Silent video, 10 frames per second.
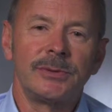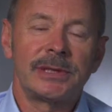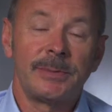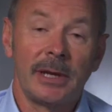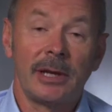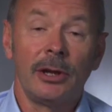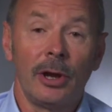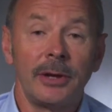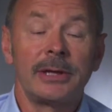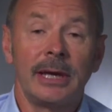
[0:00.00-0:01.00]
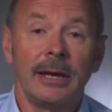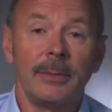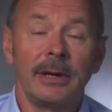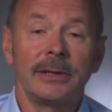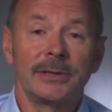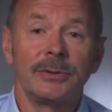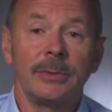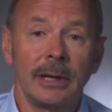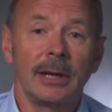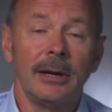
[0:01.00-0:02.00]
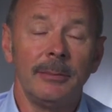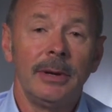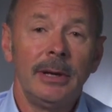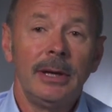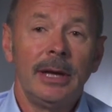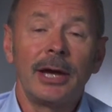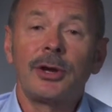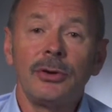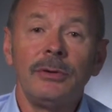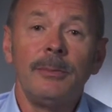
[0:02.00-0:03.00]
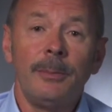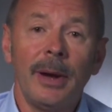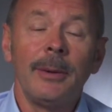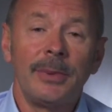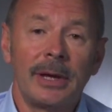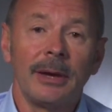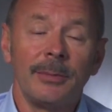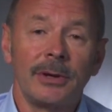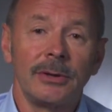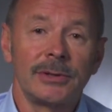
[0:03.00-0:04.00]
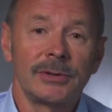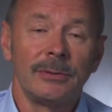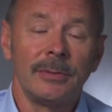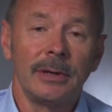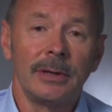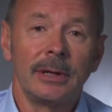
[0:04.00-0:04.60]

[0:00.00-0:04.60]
we spent a lot of time at the swimming club, I couldn't but become a good swimmer.